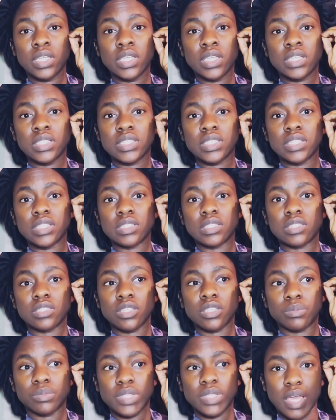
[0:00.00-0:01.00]
to
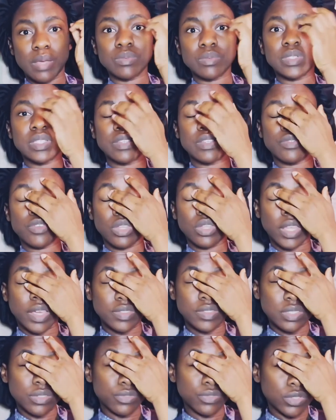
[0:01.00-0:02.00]
sometimes live your
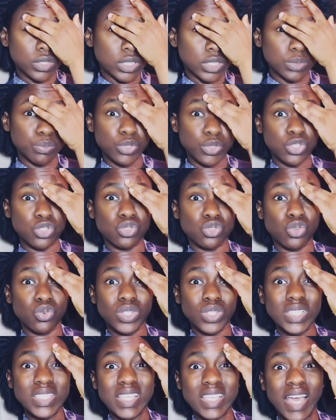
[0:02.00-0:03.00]
life to the fullest, but you don't
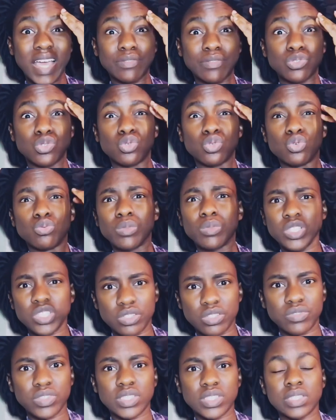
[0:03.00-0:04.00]
need to have too much
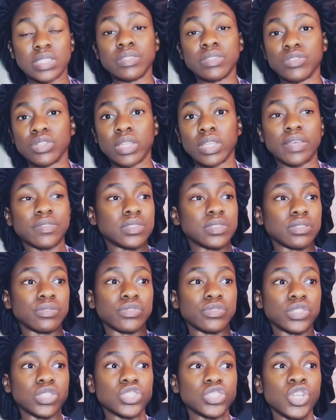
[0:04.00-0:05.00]
of it to live your life to the
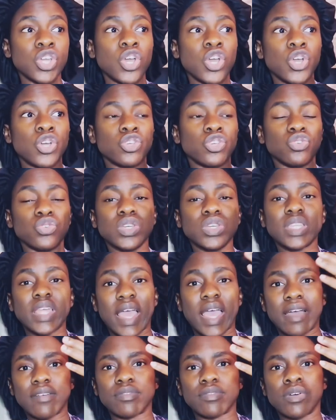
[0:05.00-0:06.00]
fullest. You can
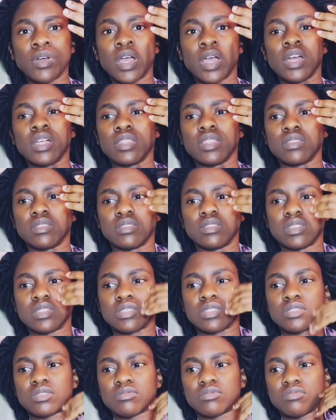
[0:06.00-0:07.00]
have this
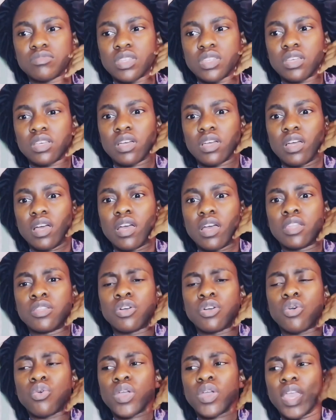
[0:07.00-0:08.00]
an
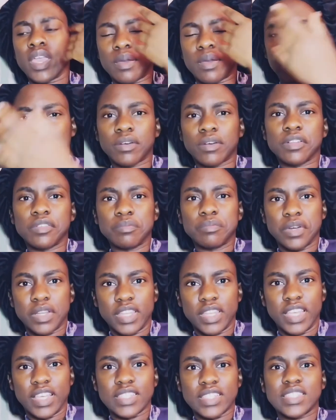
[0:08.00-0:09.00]
okay amount of
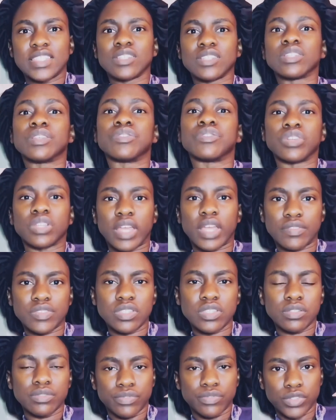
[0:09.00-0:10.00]
money and still live your life
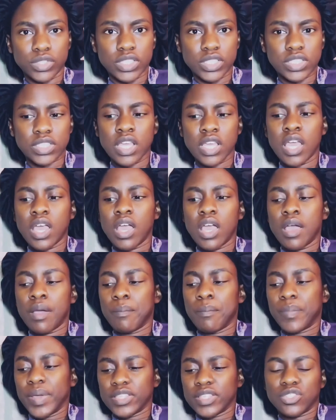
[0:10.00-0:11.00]
to the fullest
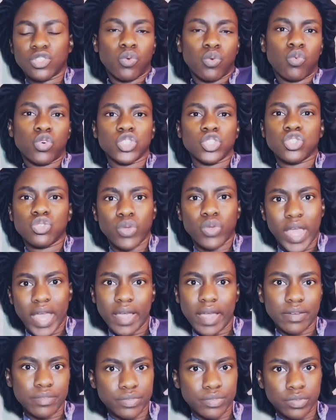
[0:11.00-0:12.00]
based on what you
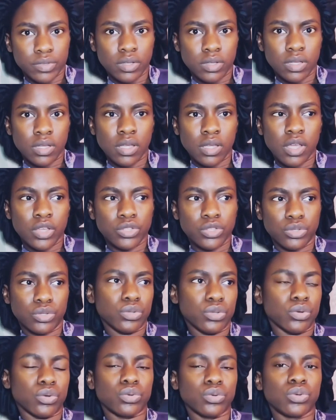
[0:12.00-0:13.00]
have, you
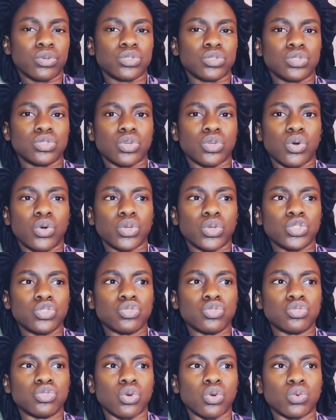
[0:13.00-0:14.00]
know. So
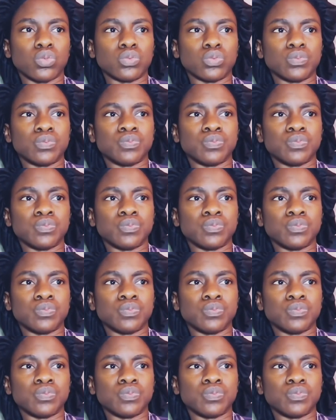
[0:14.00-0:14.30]
you don't,